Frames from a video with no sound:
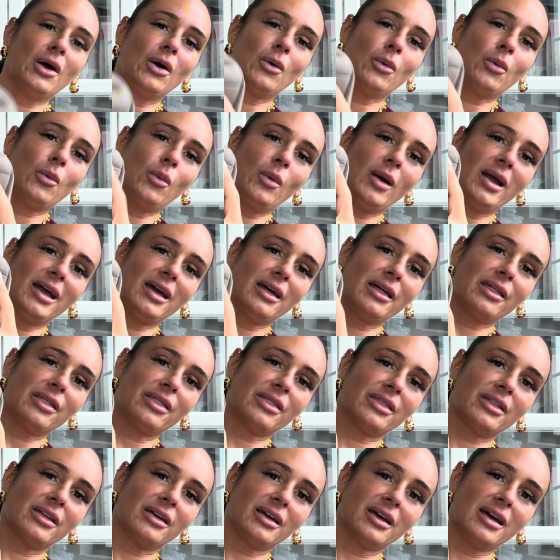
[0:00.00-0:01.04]

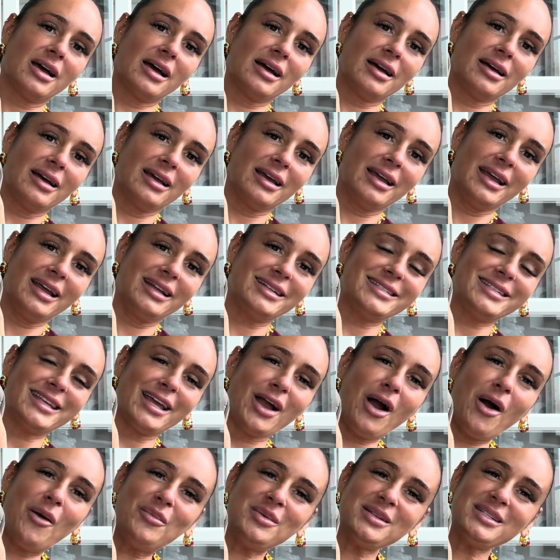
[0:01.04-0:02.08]
with, it's like
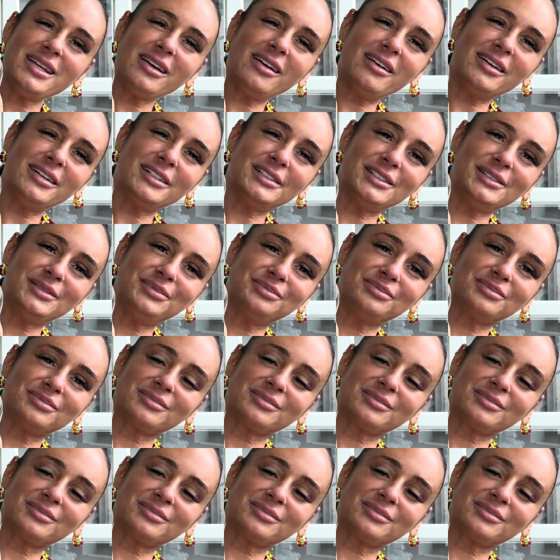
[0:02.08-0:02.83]
almost like a